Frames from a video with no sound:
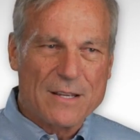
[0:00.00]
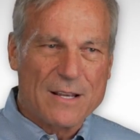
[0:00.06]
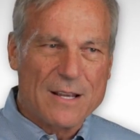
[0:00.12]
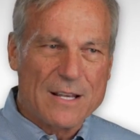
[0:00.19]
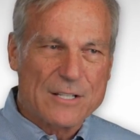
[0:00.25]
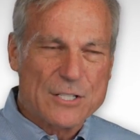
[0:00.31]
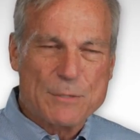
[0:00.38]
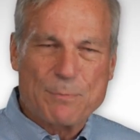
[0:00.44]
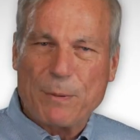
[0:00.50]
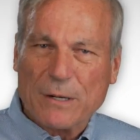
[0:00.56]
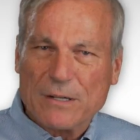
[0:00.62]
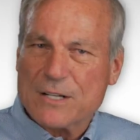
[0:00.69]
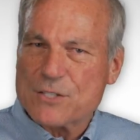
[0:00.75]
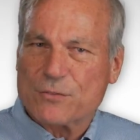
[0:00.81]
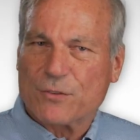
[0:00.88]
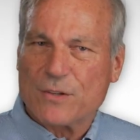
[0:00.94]

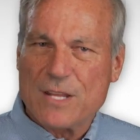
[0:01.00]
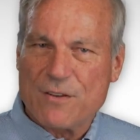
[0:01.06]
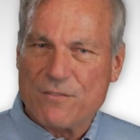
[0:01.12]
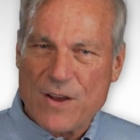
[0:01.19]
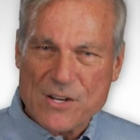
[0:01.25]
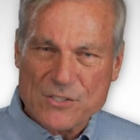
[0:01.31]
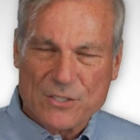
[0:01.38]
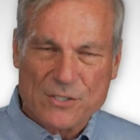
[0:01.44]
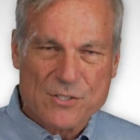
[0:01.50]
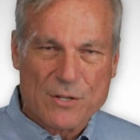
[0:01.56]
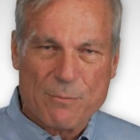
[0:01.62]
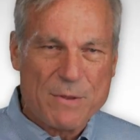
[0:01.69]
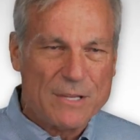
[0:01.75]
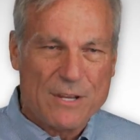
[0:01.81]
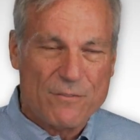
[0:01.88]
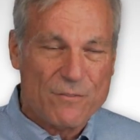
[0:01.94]
experience for the investors. I
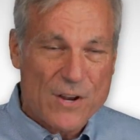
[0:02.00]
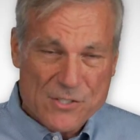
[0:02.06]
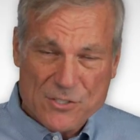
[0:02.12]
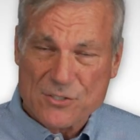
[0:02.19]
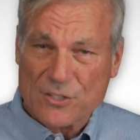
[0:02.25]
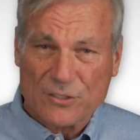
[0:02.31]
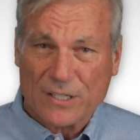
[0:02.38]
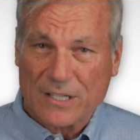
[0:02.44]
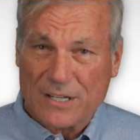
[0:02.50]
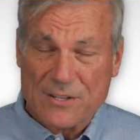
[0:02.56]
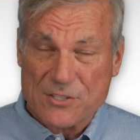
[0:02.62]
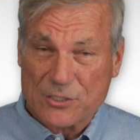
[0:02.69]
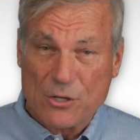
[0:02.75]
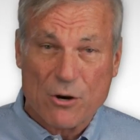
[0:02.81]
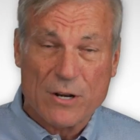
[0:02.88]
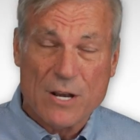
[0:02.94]
mean, the investors are looking at this
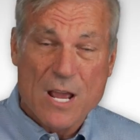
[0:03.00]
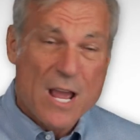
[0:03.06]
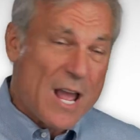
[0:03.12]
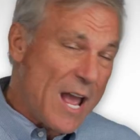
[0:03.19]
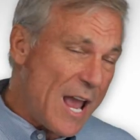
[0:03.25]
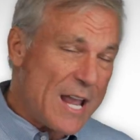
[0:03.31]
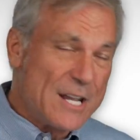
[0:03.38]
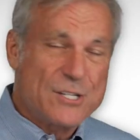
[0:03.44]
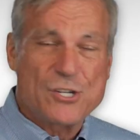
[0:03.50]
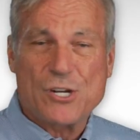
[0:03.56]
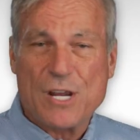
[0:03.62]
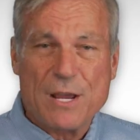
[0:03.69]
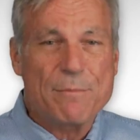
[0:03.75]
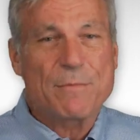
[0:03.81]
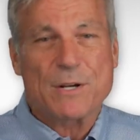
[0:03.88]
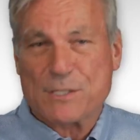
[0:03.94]
and going, hey,
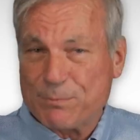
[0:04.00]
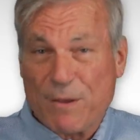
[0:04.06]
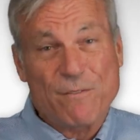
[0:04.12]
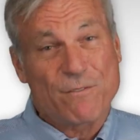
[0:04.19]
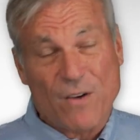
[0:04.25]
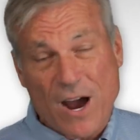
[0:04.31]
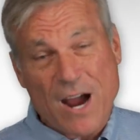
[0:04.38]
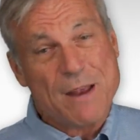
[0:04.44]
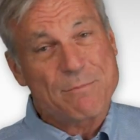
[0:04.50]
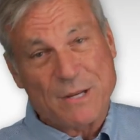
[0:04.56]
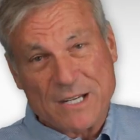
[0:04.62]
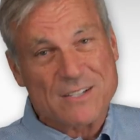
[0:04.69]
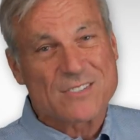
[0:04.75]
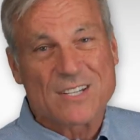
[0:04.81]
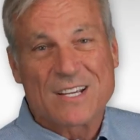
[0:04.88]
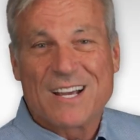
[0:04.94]
GM must be fine
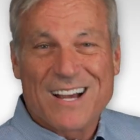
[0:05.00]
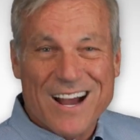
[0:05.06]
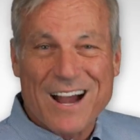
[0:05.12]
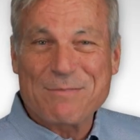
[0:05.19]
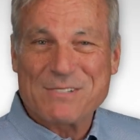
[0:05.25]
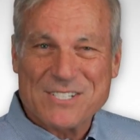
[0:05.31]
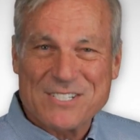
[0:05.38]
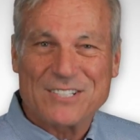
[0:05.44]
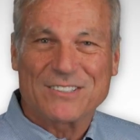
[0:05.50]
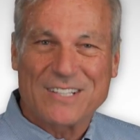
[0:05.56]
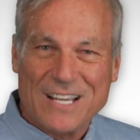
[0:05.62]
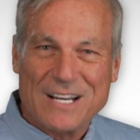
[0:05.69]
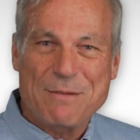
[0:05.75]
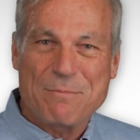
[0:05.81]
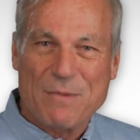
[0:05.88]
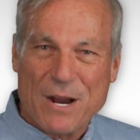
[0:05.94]
because I'm still
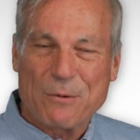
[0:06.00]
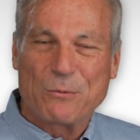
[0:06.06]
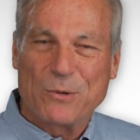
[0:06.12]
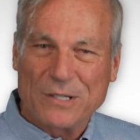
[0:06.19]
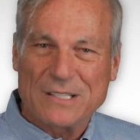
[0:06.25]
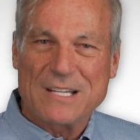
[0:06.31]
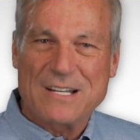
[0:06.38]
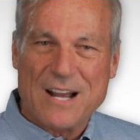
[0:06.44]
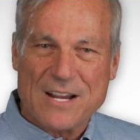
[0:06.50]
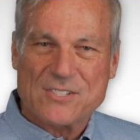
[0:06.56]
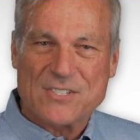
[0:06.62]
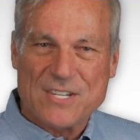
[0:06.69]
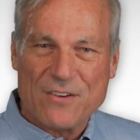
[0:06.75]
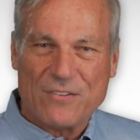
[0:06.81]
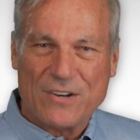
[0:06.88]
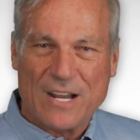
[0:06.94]
getting my really nice
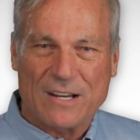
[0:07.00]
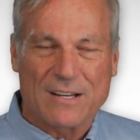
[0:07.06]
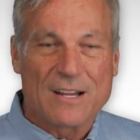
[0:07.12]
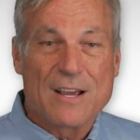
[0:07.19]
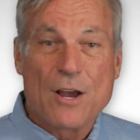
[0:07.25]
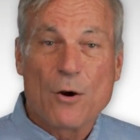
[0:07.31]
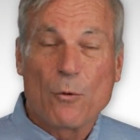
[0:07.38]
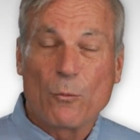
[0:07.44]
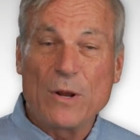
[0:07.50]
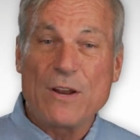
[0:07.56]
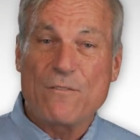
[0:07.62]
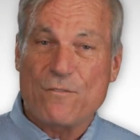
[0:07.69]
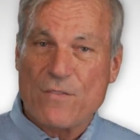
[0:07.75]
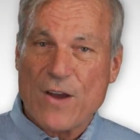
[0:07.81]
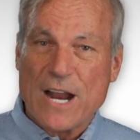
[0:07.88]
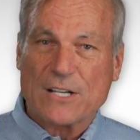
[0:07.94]
dividend. When in
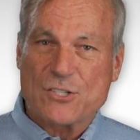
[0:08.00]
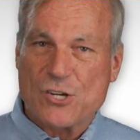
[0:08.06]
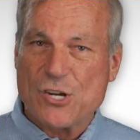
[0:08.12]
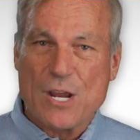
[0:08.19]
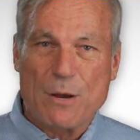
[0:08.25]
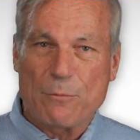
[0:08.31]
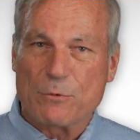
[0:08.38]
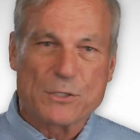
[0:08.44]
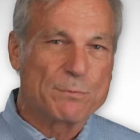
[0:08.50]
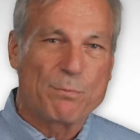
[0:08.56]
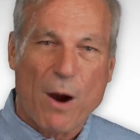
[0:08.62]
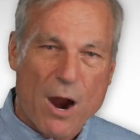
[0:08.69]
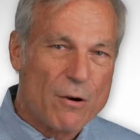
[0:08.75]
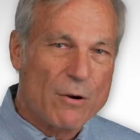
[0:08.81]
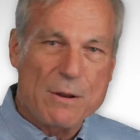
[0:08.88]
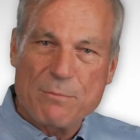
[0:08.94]
fact, GM was
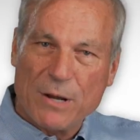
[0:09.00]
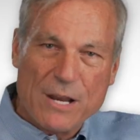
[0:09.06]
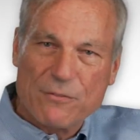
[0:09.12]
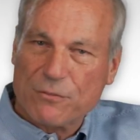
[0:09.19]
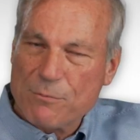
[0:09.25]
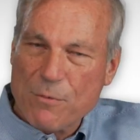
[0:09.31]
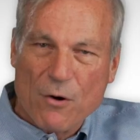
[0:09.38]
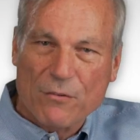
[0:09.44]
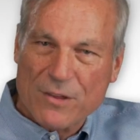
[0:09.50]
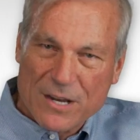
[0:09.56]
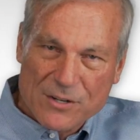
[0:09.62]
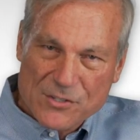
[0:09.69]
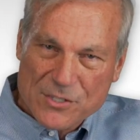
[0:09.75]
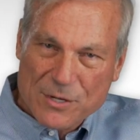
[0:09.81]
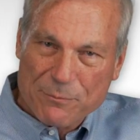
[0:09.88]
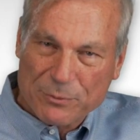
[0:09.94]
borrowing money from over
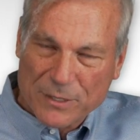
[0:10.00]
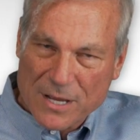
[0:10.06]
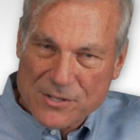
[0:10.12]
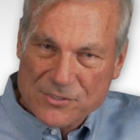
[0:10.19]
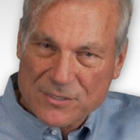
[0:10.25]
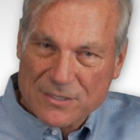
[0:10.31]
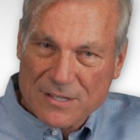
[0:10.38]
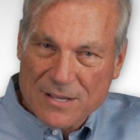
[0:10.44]
there someplace